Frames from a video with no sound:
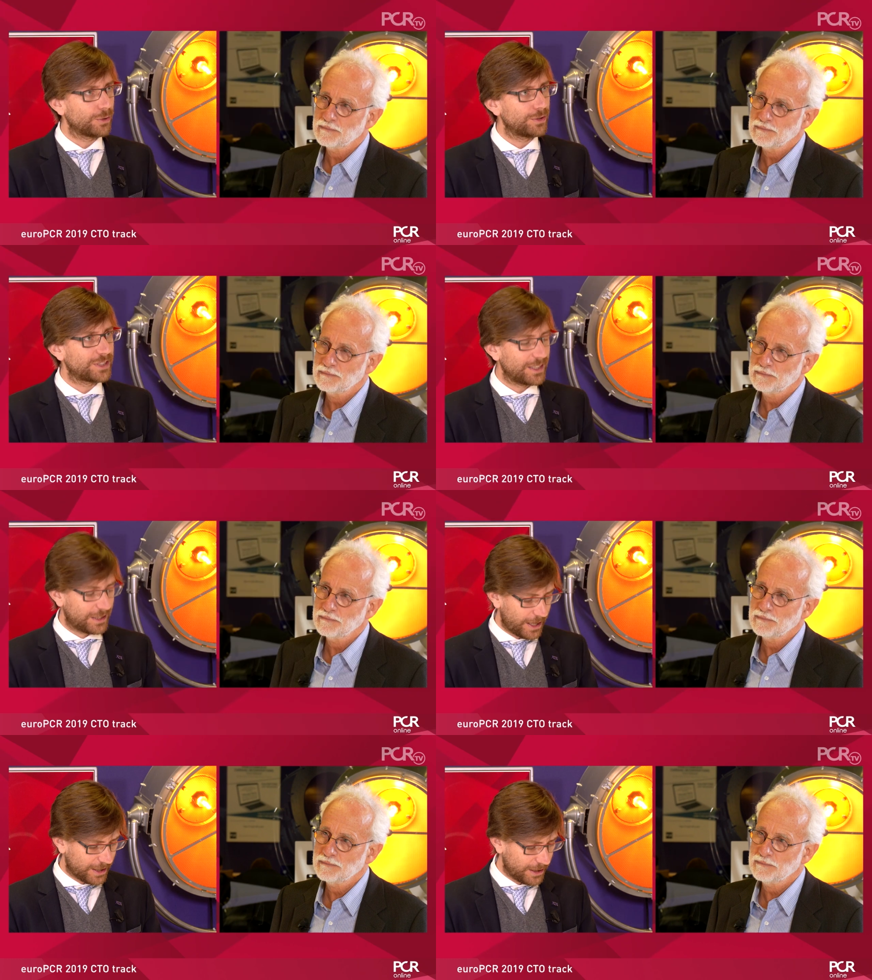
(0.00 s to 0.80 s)
Speaker 1: tools and
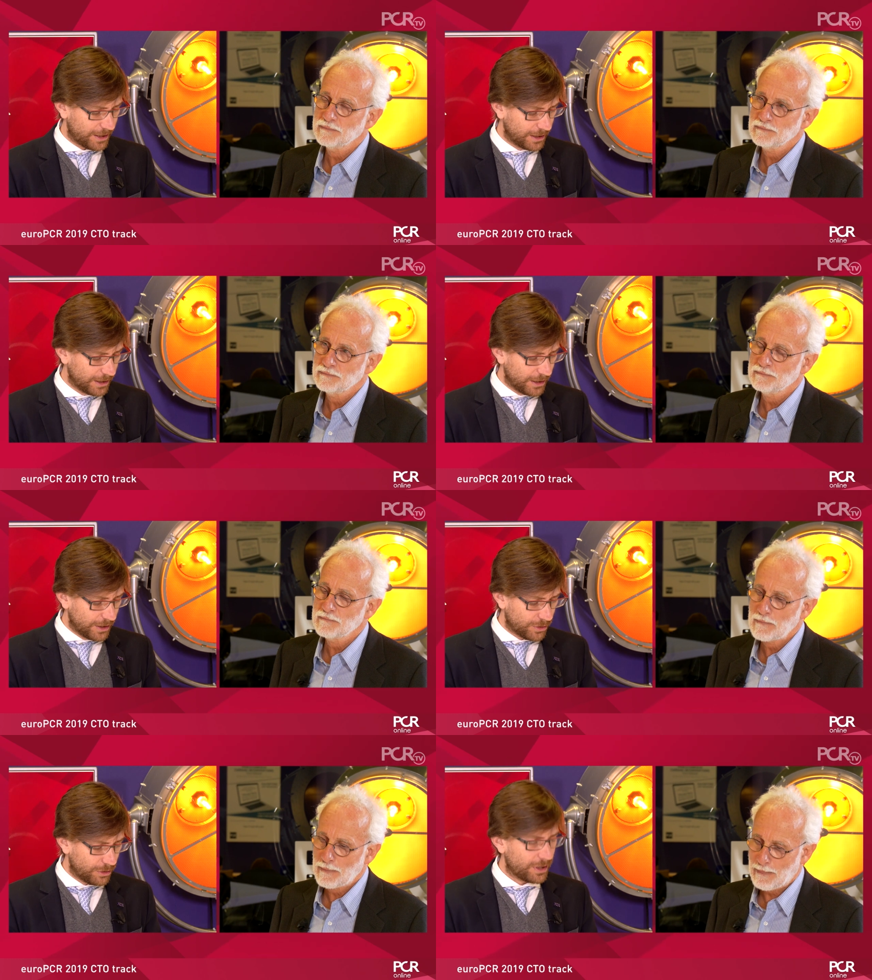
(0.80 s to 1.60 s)
technique,
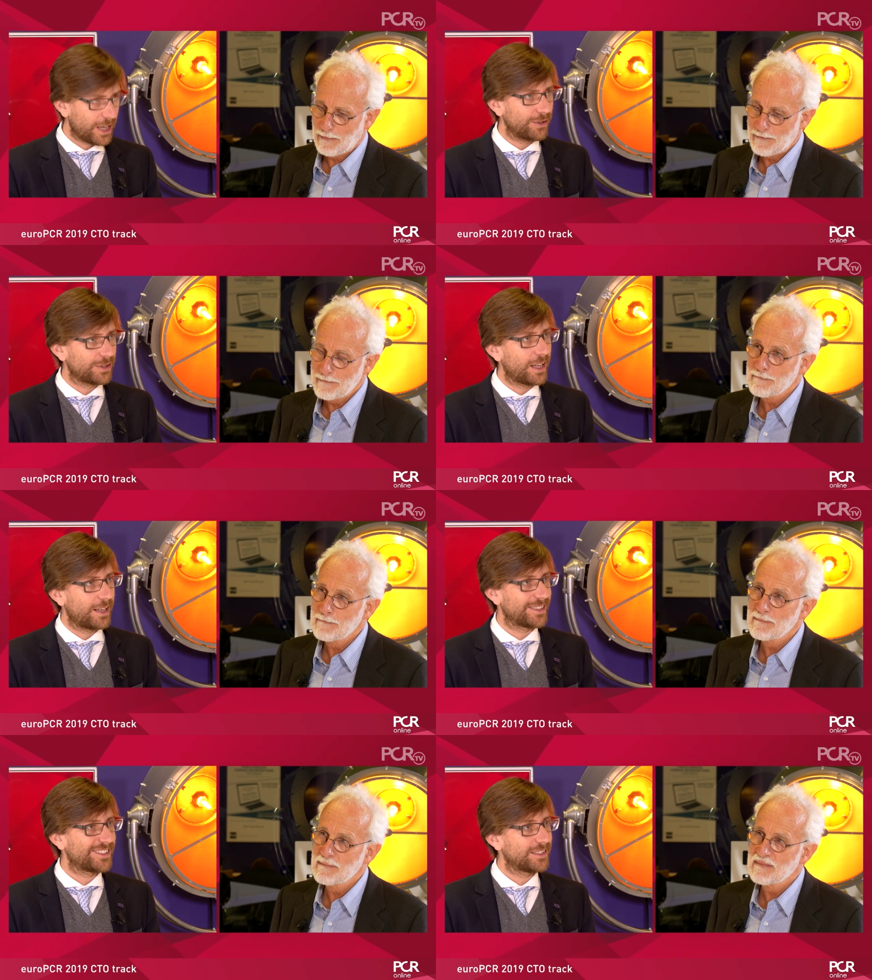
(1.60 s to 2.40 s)
so can you tell
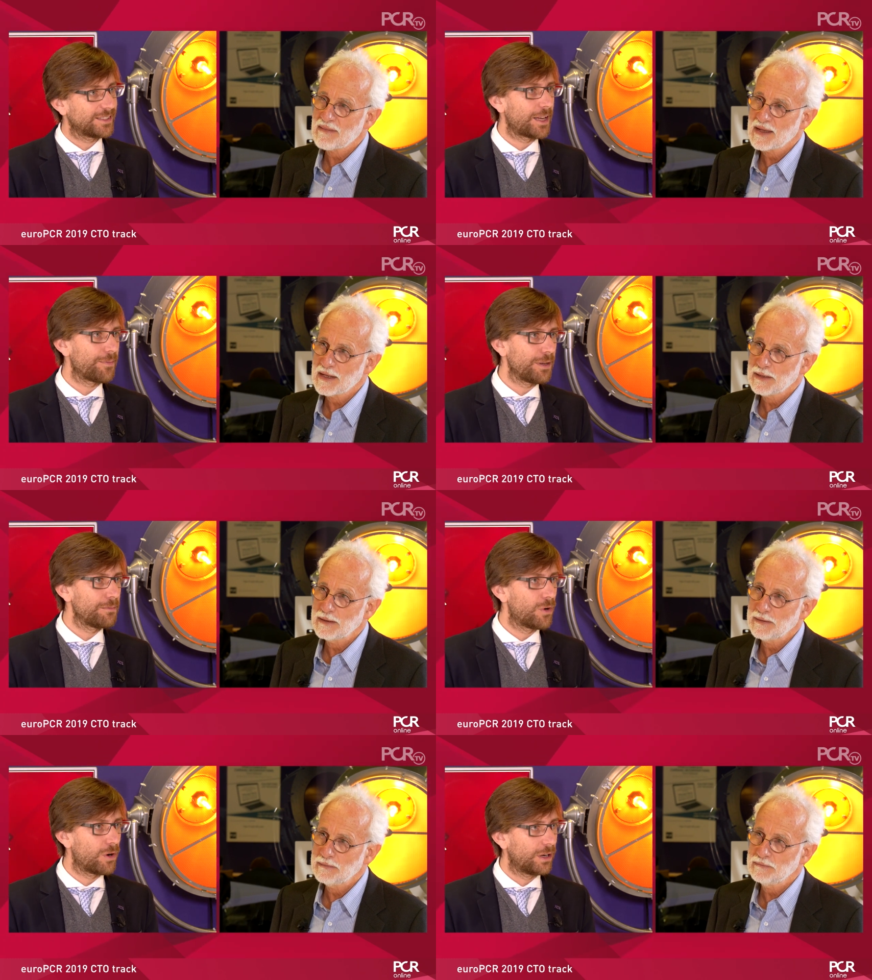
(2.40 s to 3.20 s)
us something
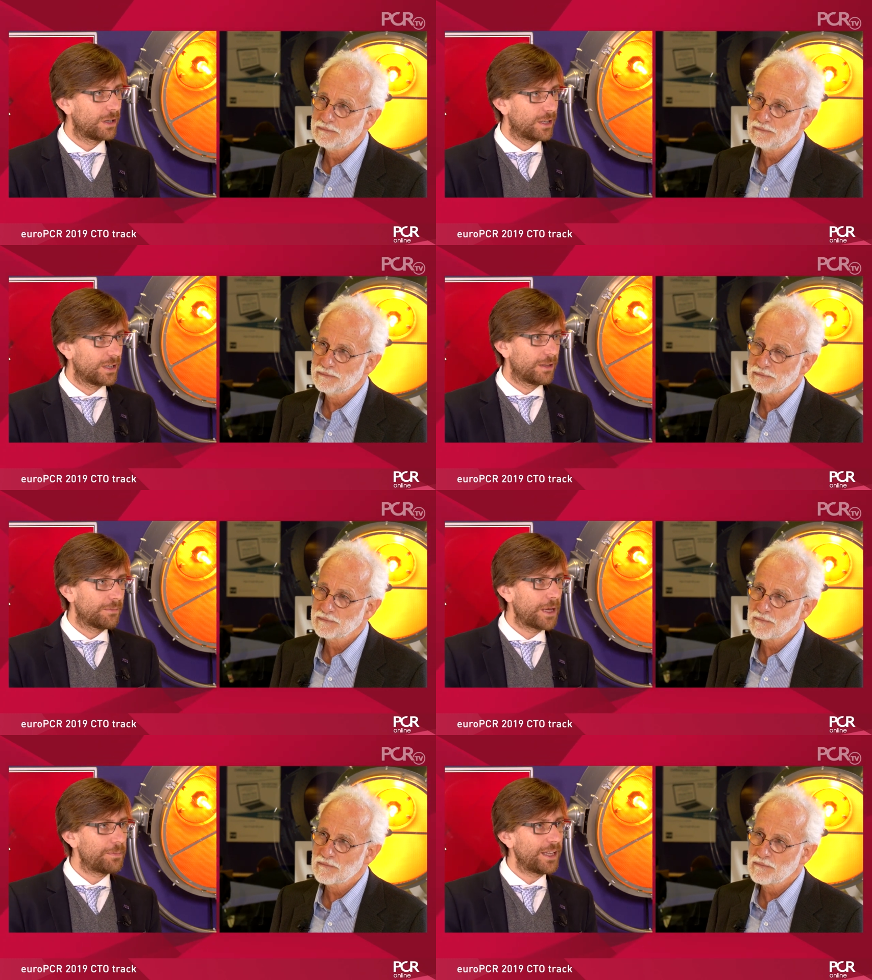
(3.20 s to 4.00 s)
more?
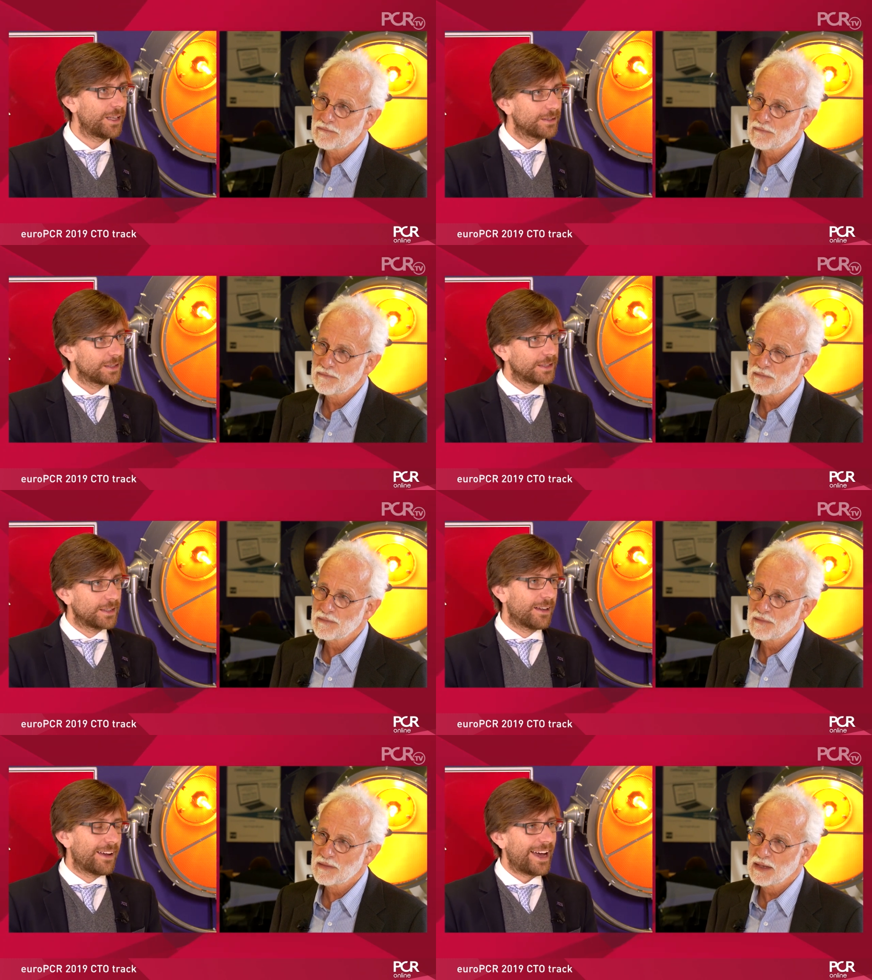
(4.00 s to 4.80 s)
Maybe
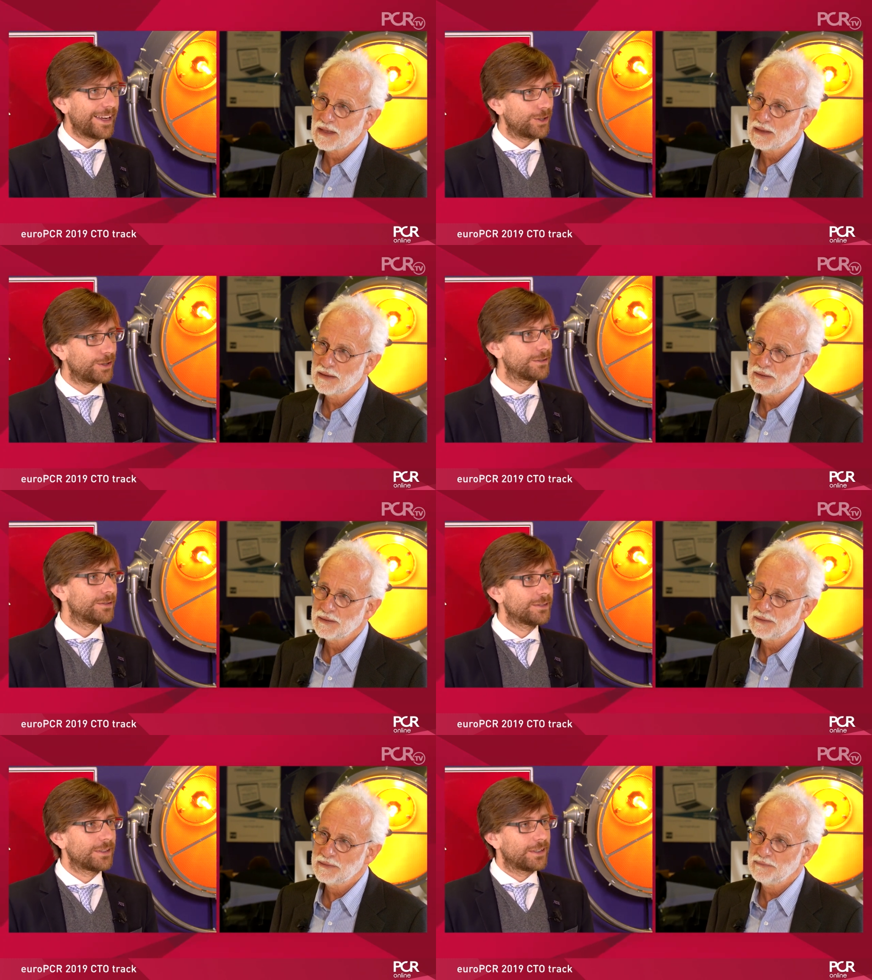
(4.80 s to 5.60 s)
I know
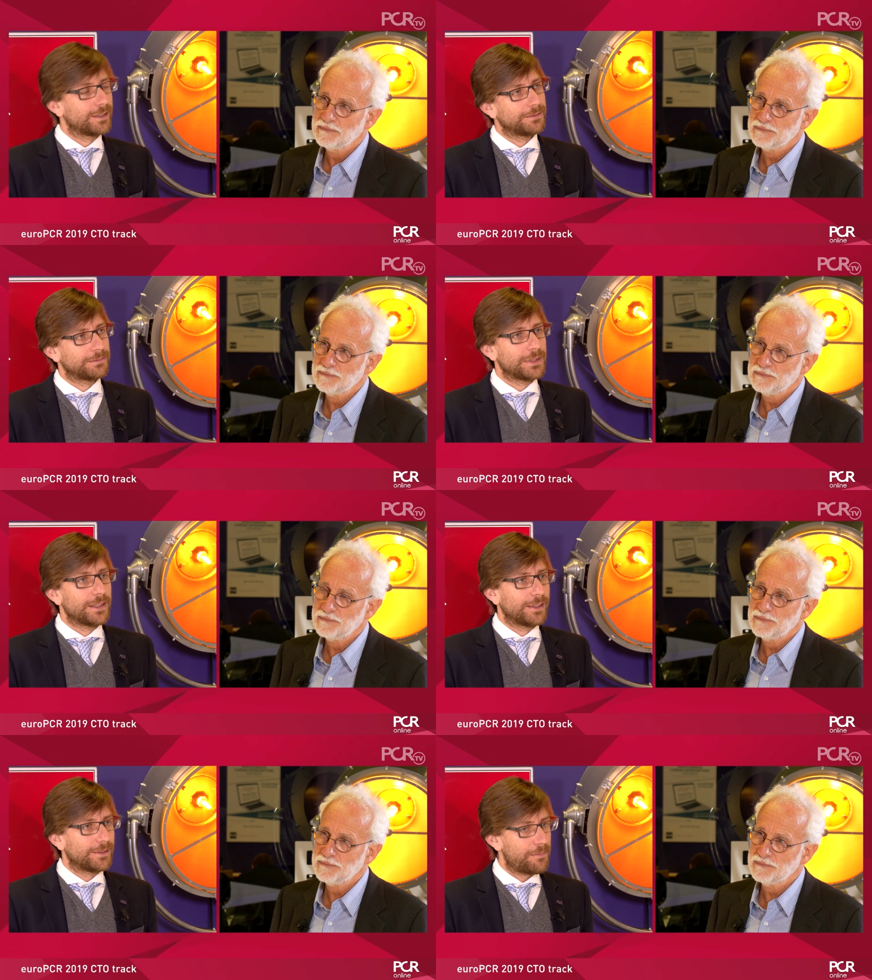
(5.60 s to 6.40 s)

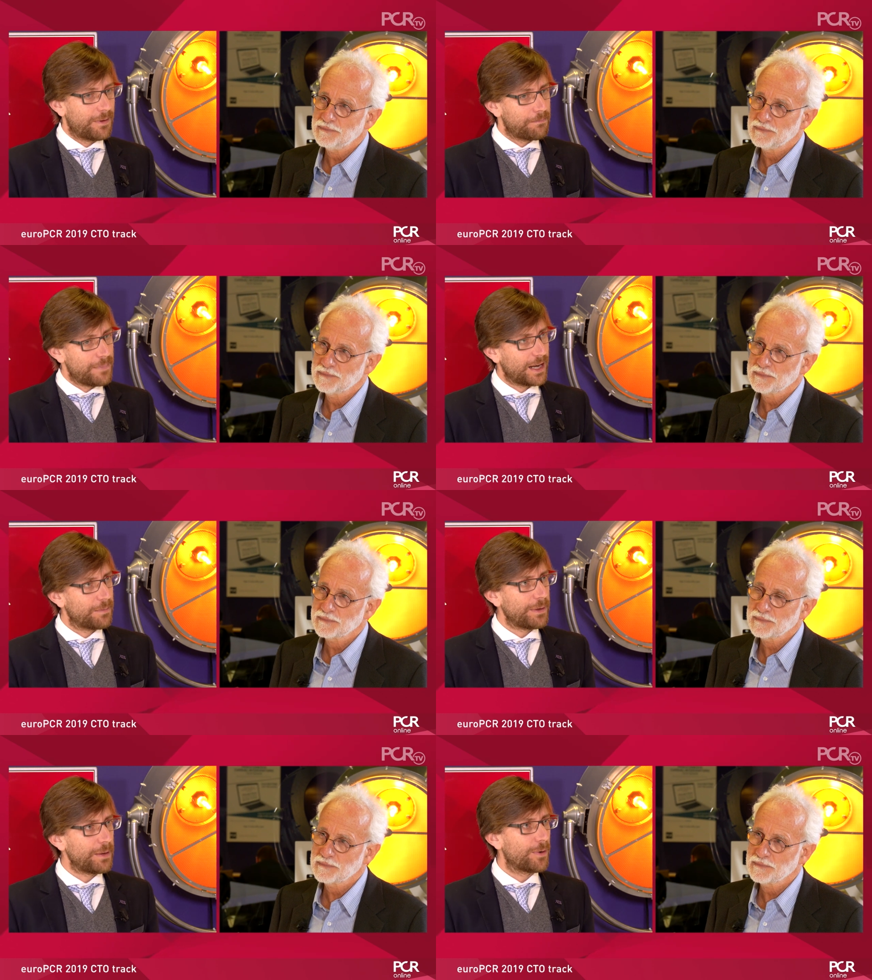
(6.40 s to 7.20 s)
many
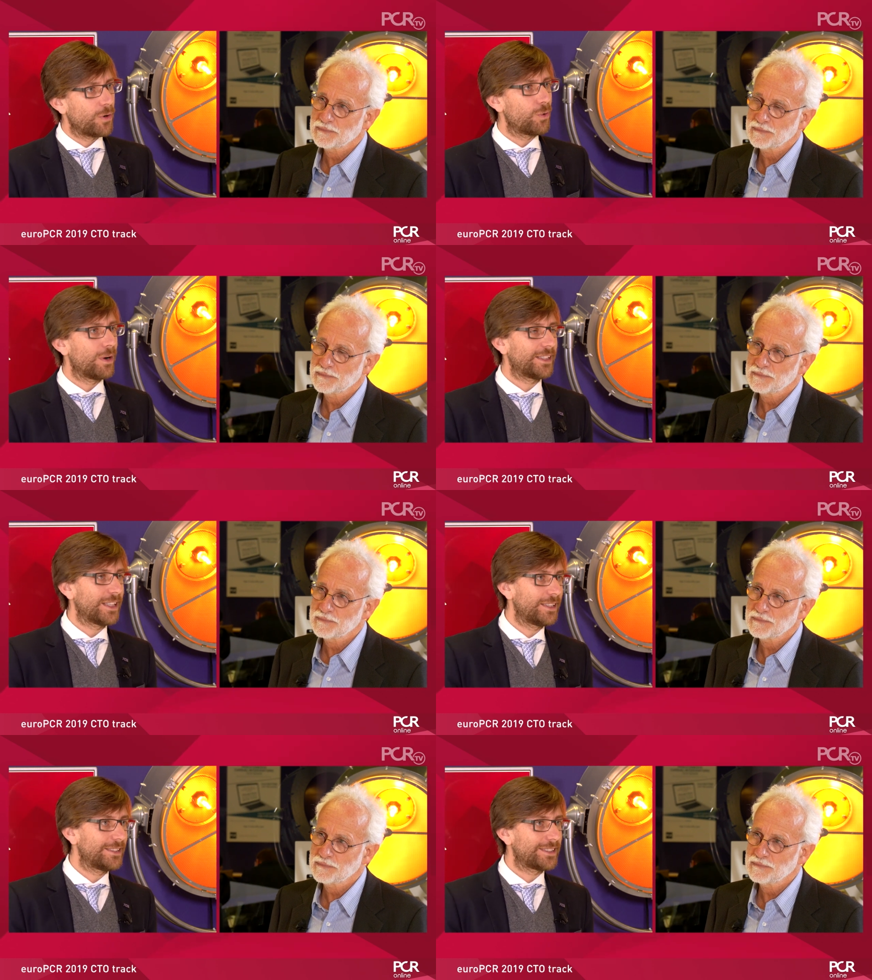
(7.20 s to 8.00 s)
people who
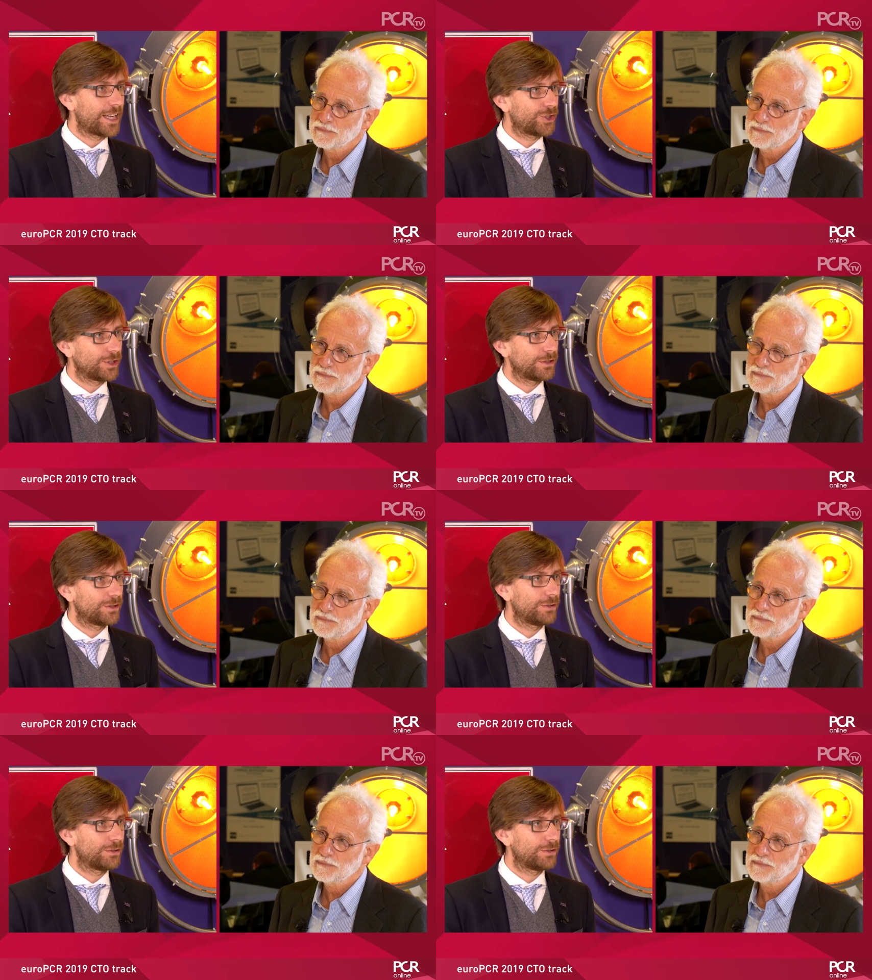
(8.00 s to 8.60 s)
attend in session